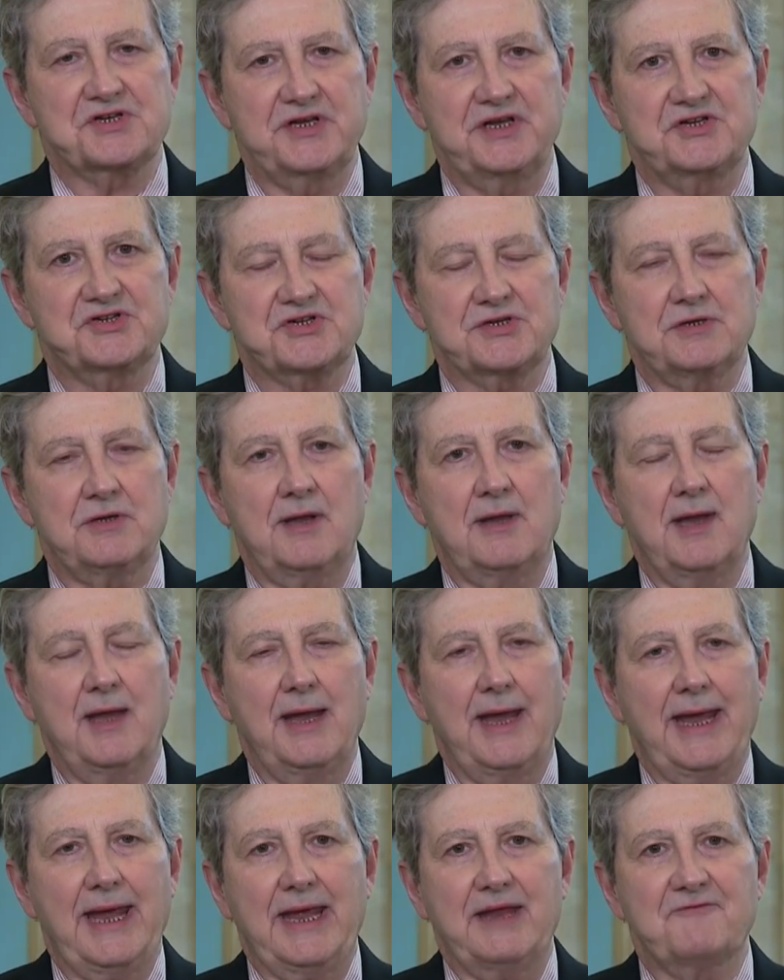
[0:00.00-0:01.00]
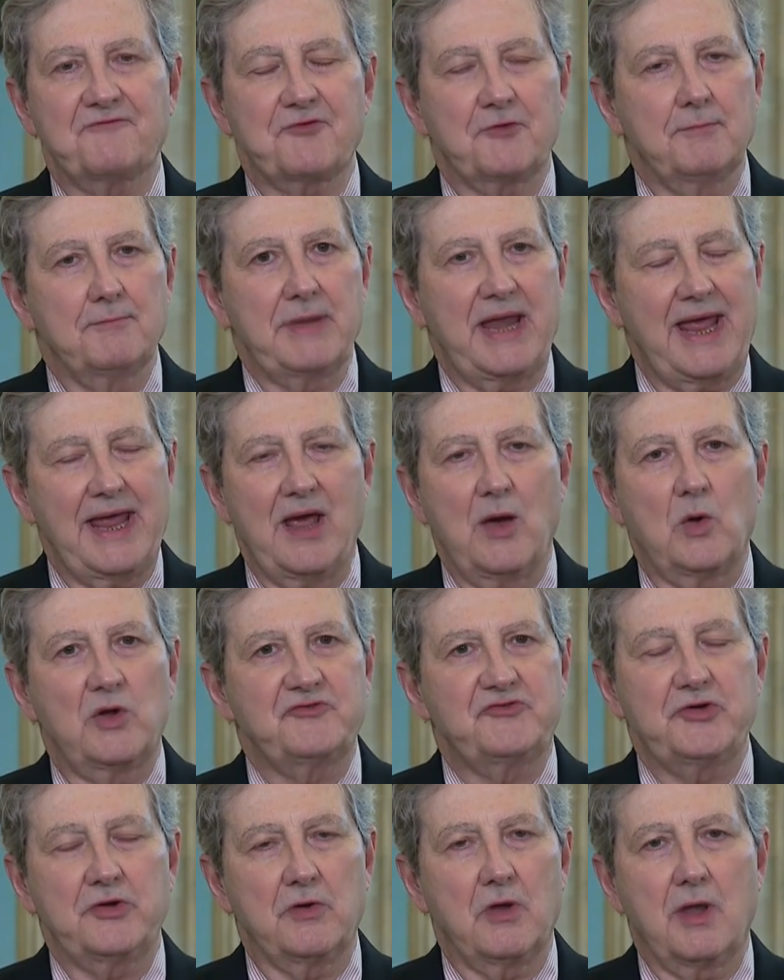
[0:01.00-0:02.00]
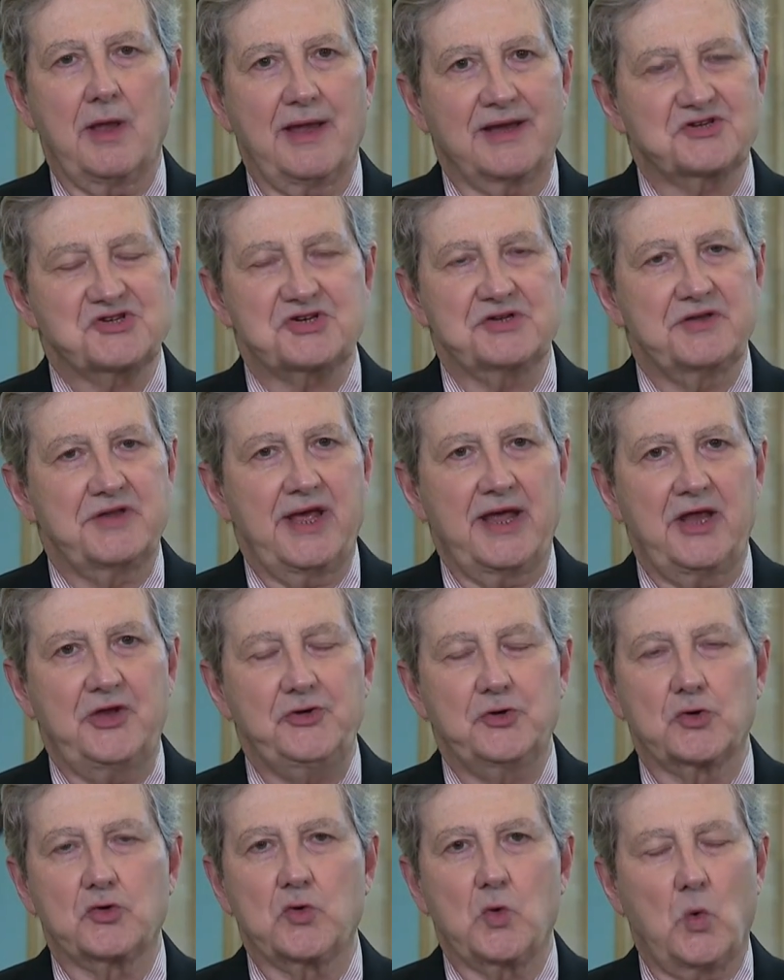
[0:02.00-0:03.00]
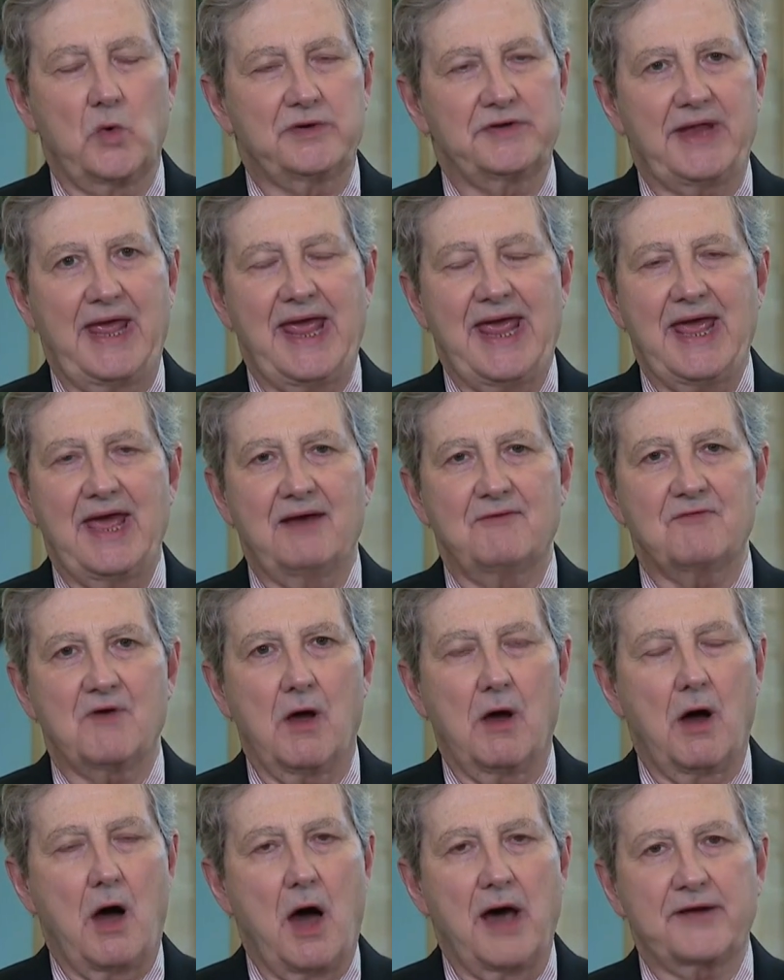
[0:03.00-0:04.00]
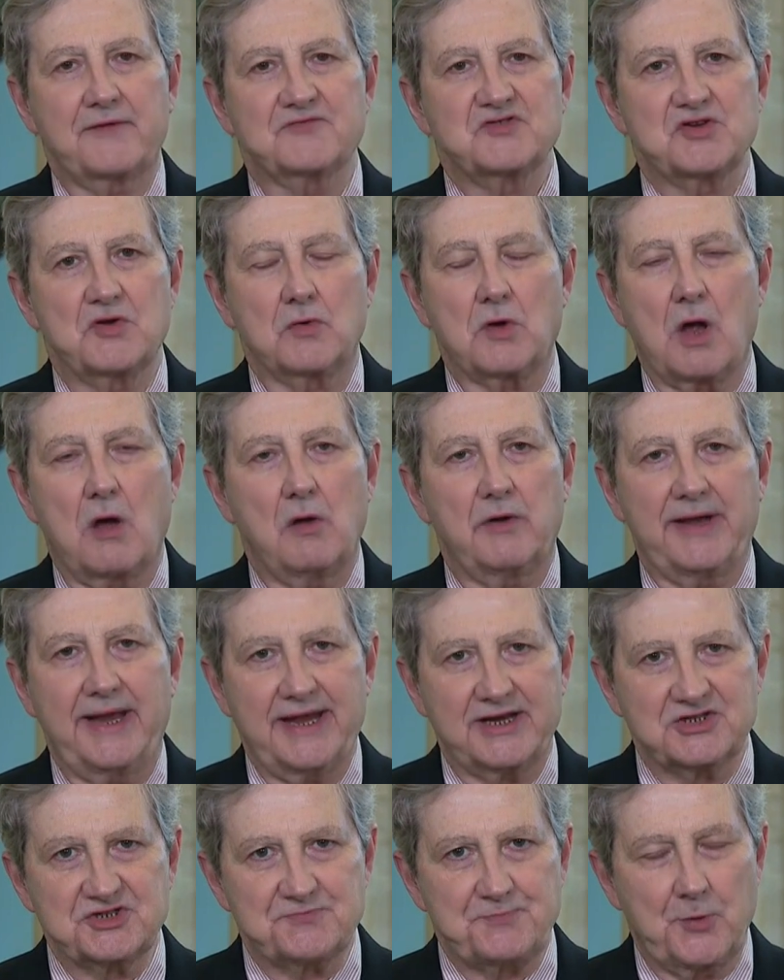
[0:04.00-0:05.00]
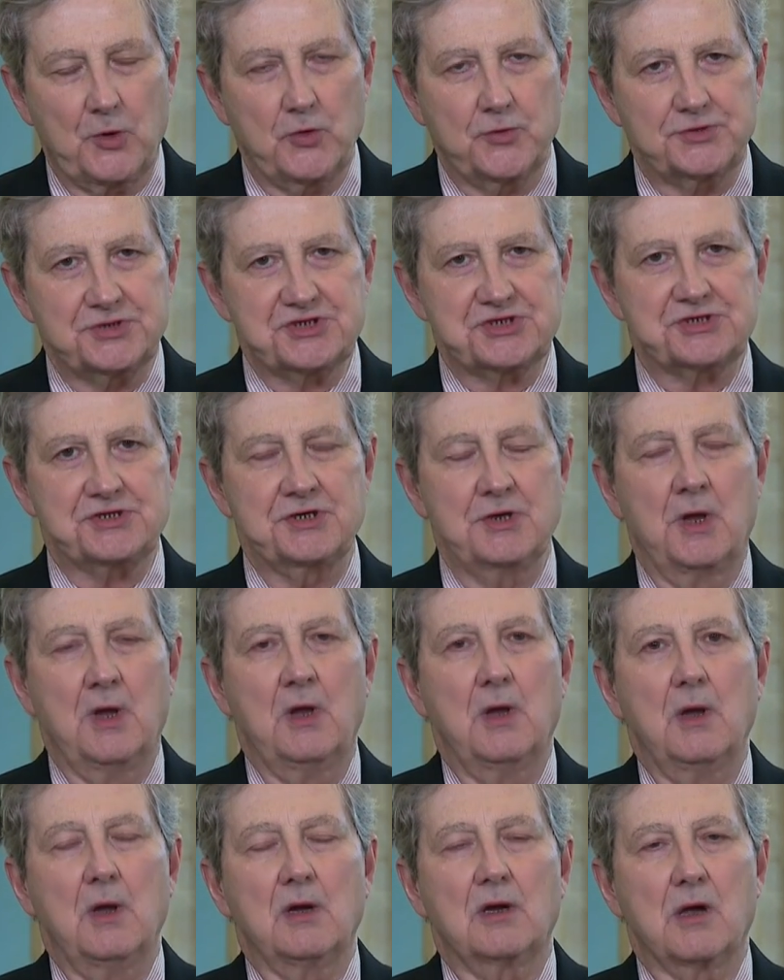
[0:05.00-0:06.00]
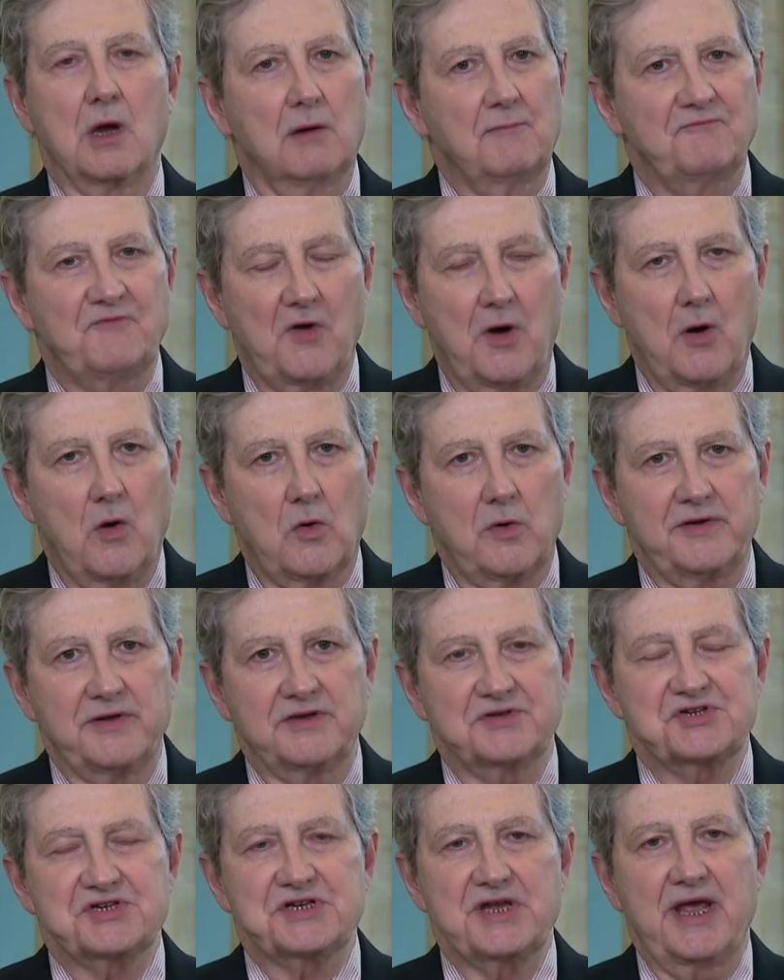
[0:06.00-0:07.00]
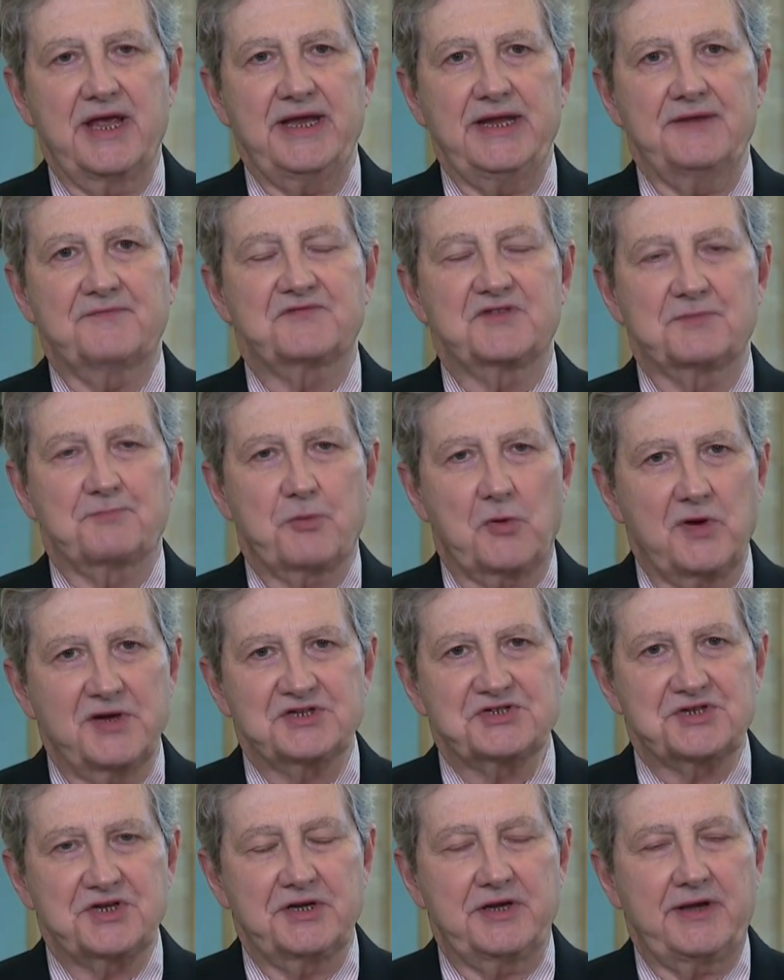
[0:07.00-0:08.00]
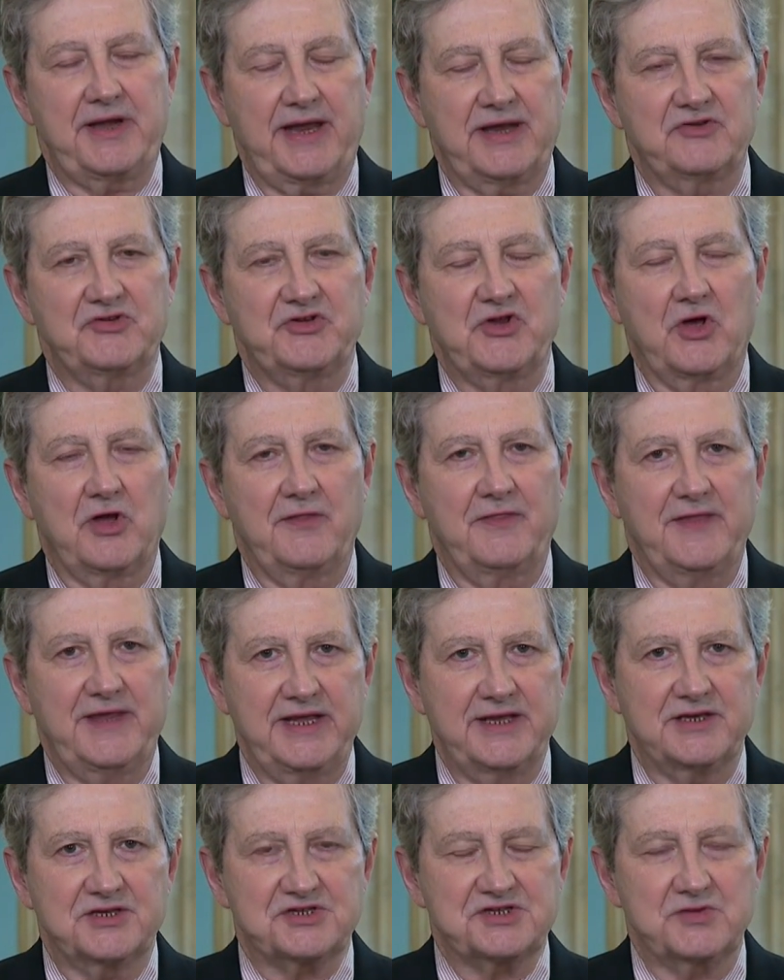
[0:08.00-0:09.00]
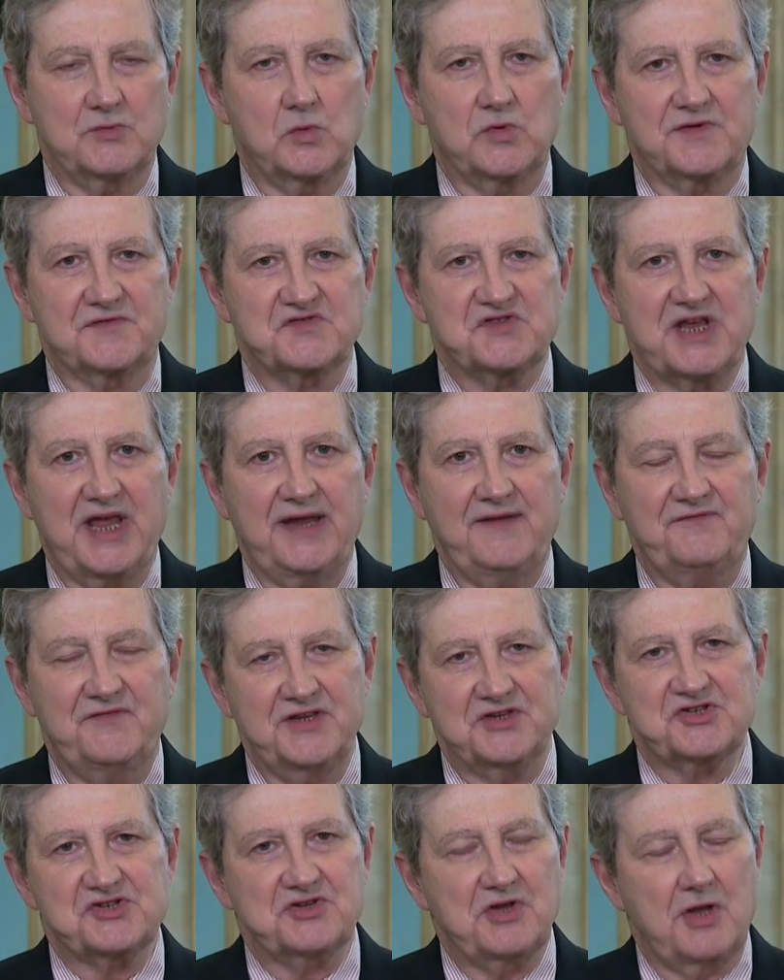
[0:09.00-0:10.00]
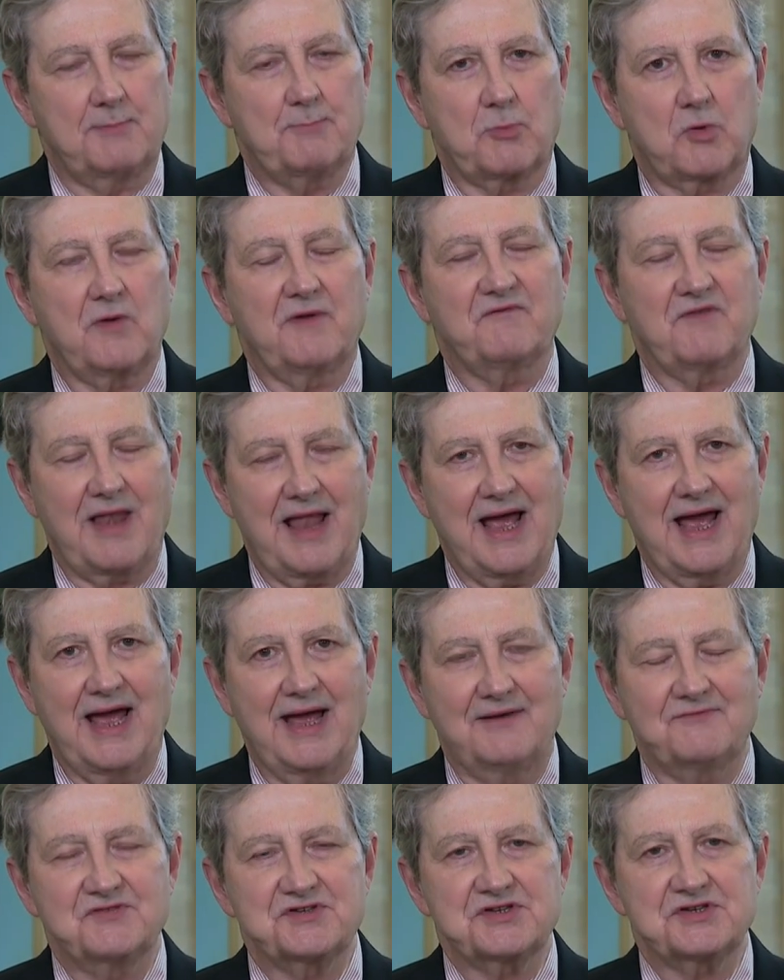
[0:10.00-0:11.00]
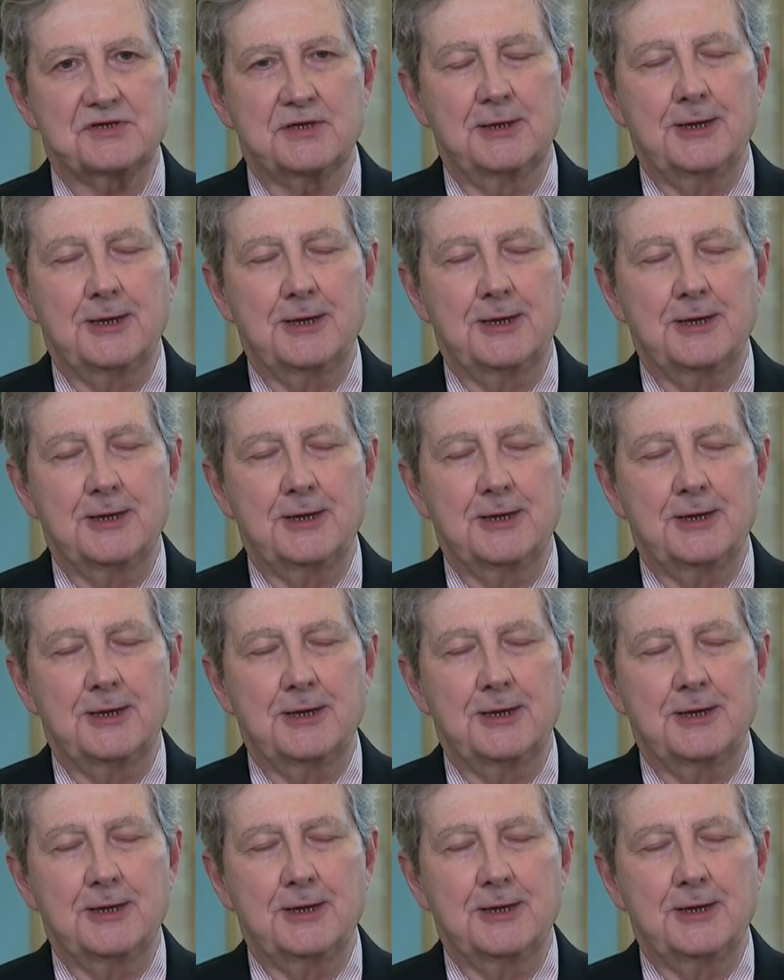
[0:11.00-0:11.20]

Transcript: season, and from now until election day, you're going to have a lot of so called experts come forward and say, if the president had done this, it would have saved this number of lives.